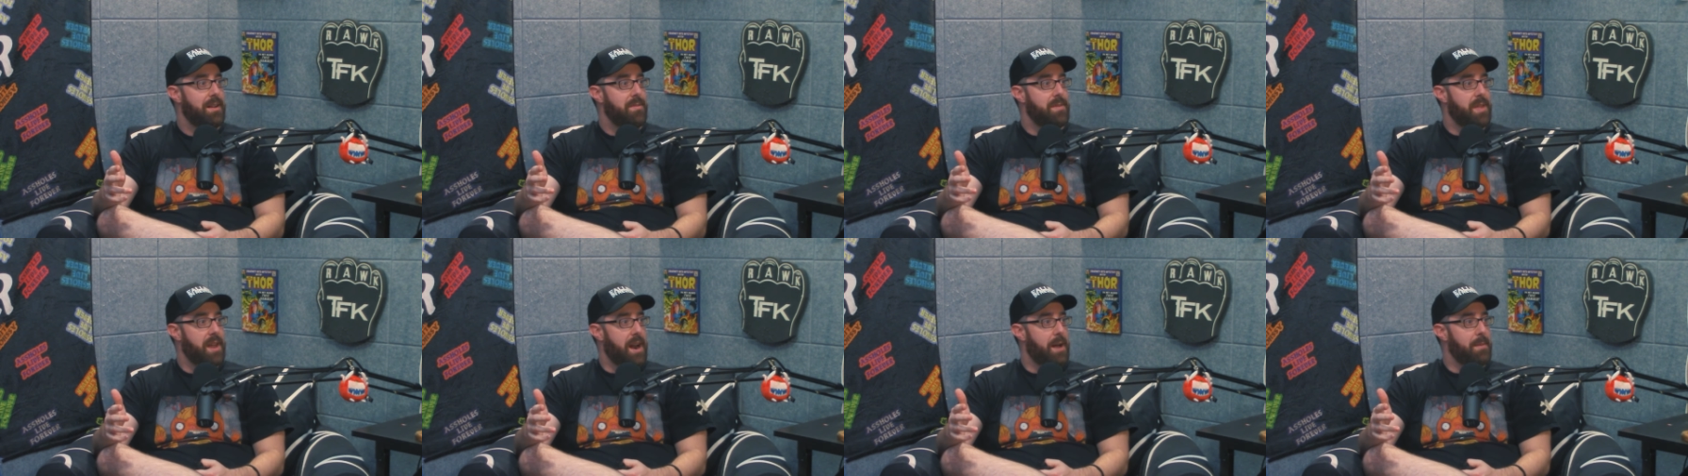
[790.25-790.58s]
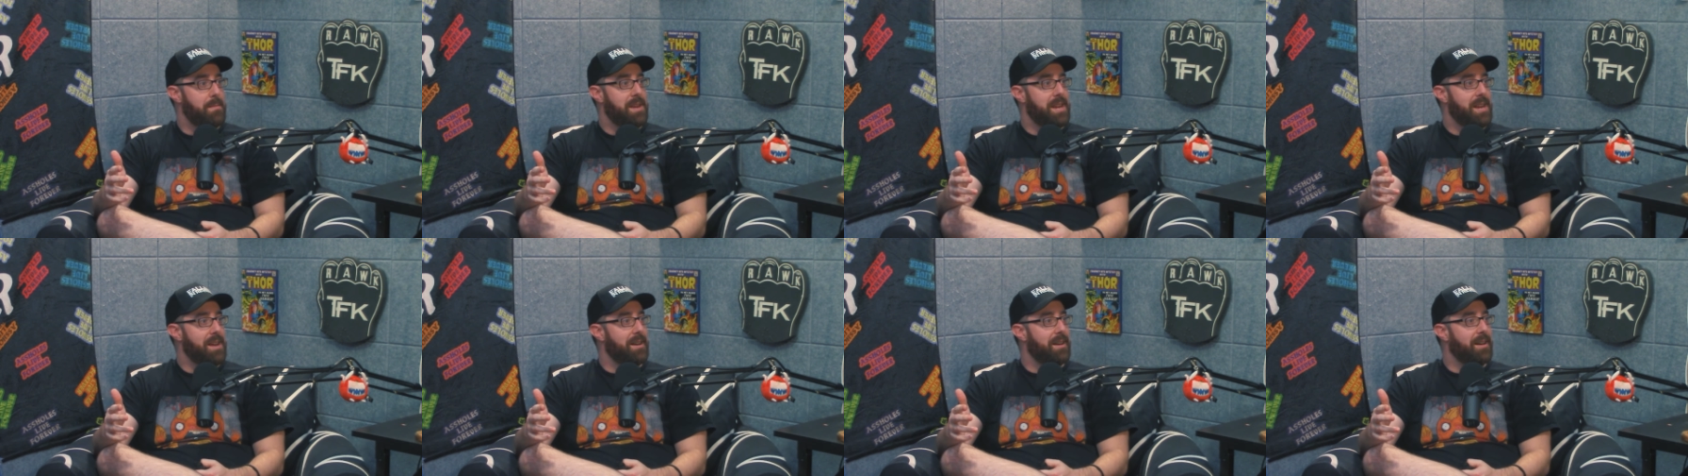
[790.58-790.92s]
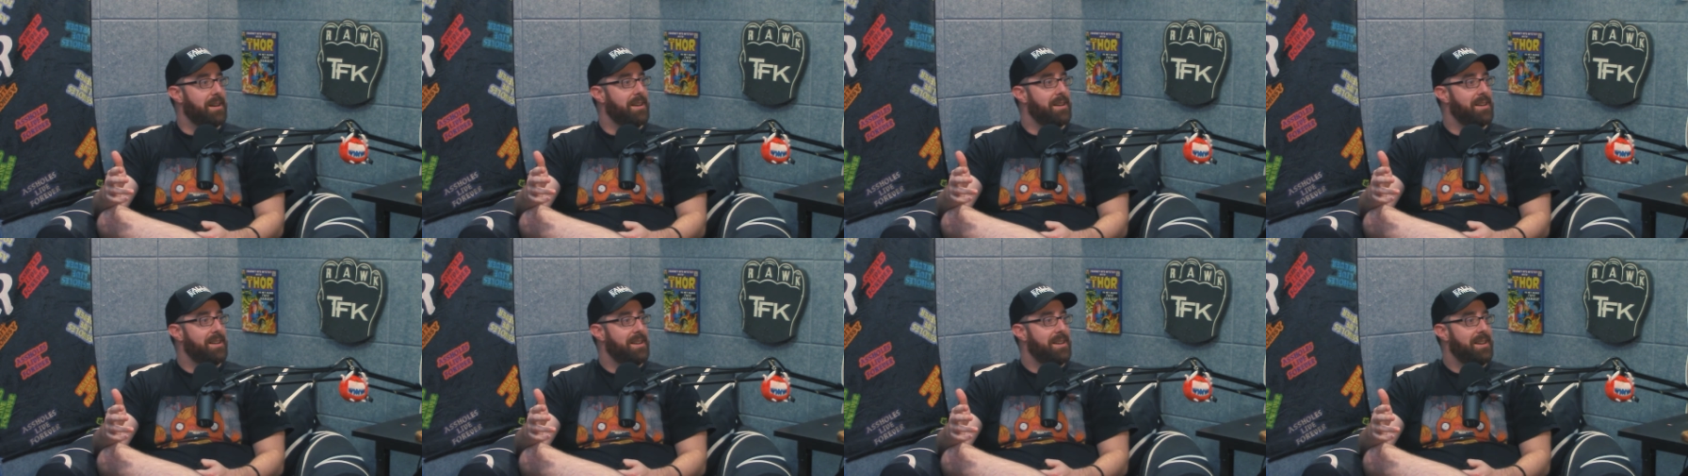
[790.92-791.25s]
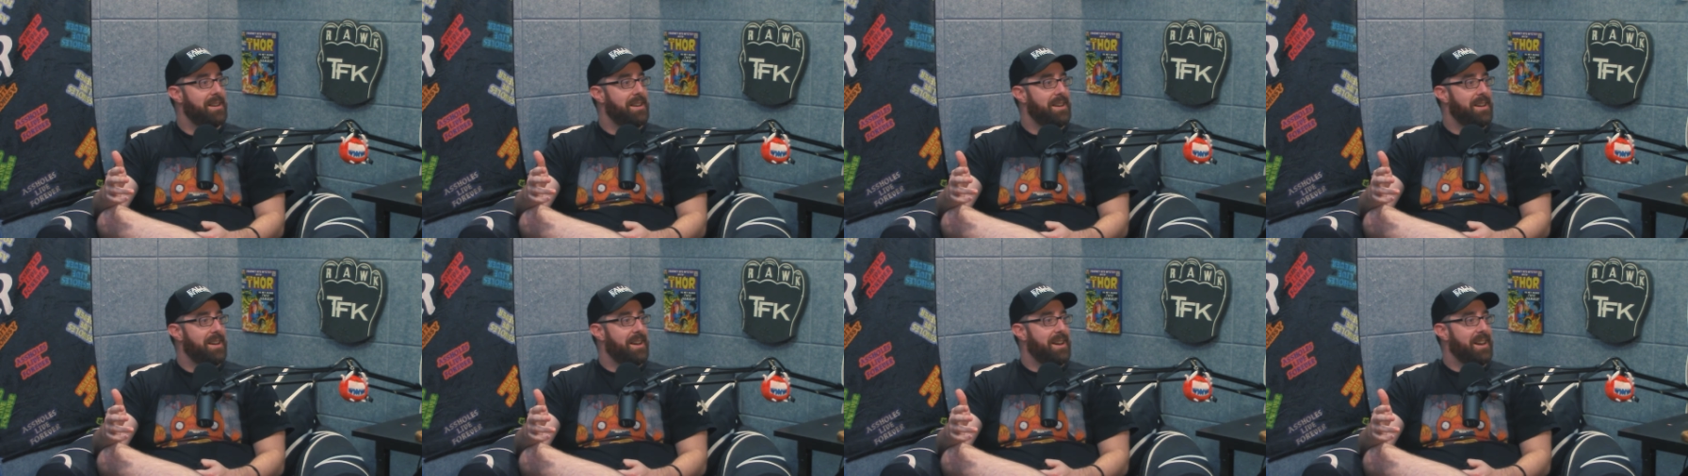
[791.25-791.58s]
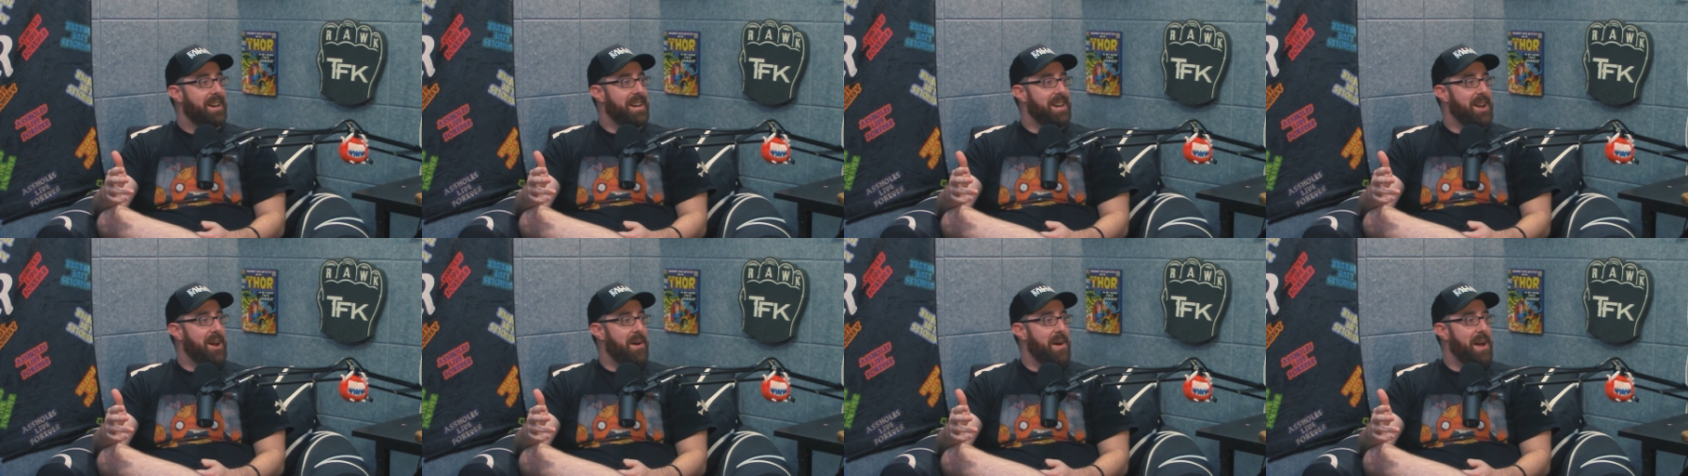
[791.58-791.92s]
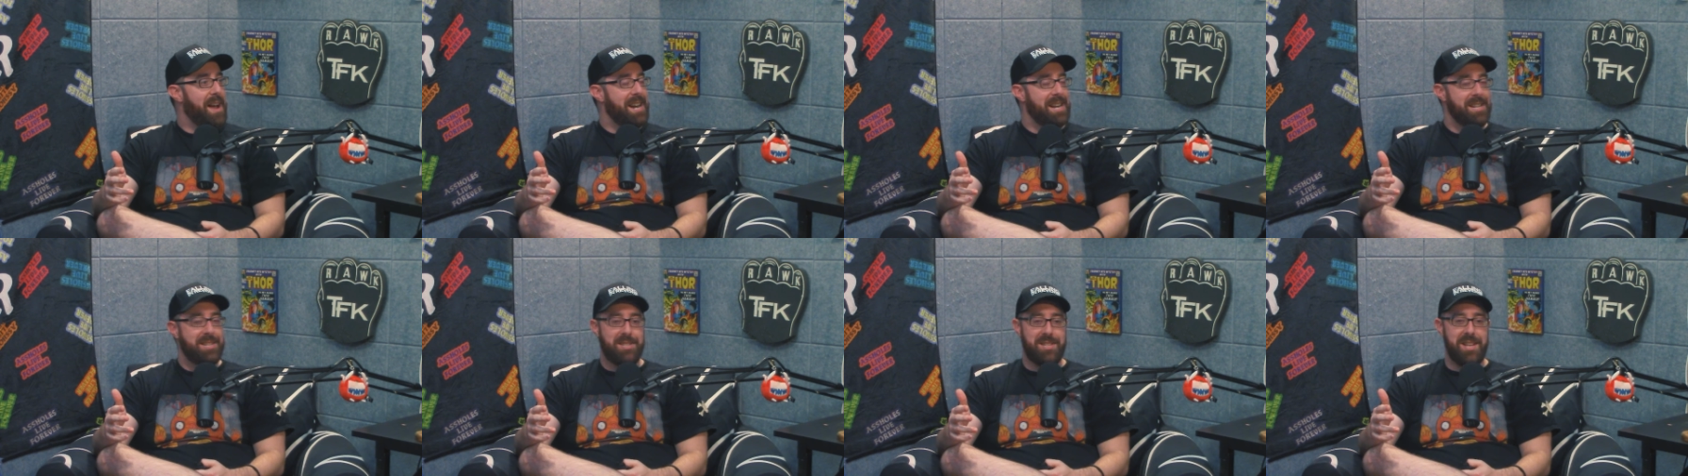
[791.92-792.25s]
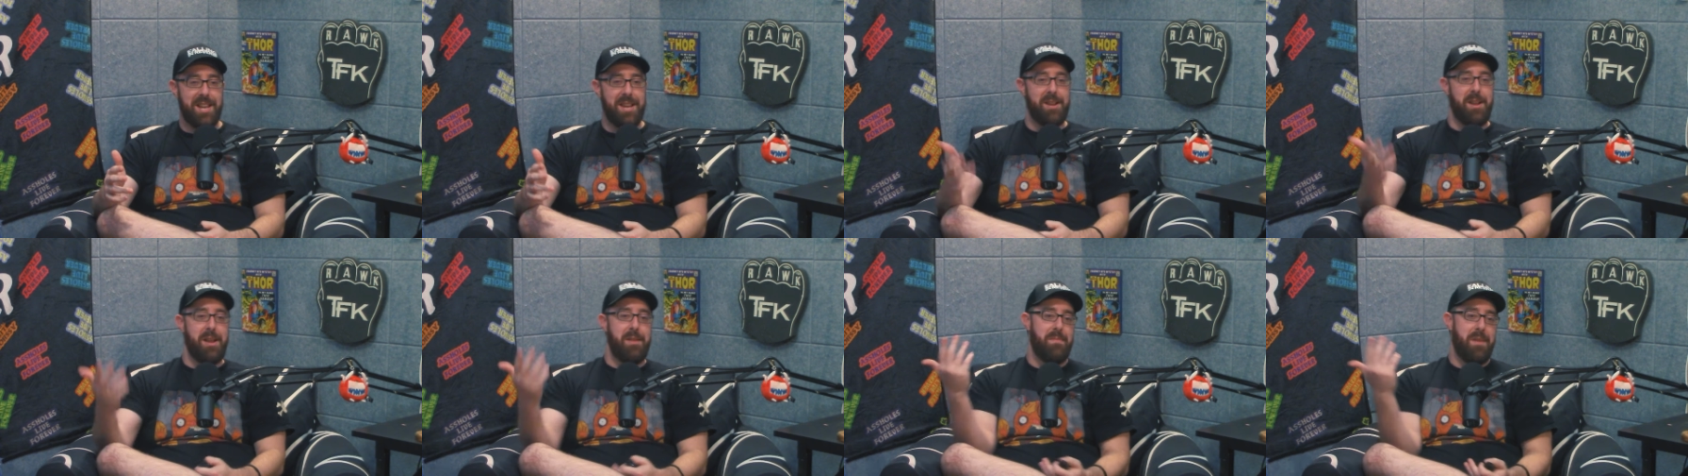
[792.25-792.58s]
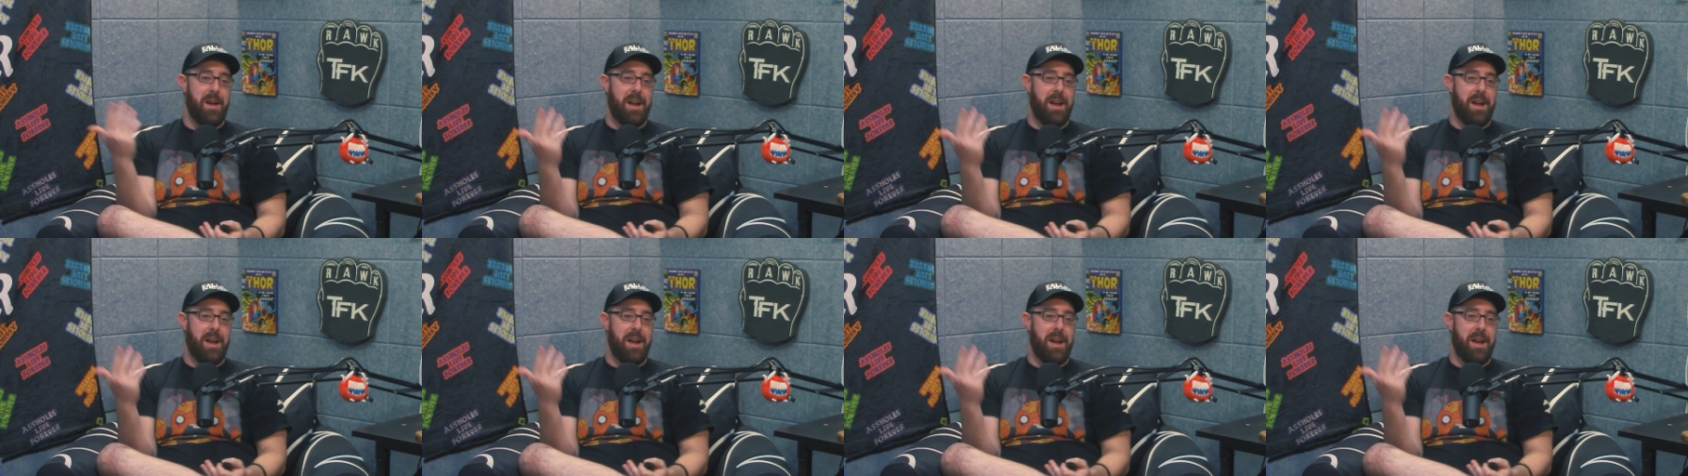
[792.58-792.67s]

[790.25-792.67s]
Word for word: that I'm here you know and it's it,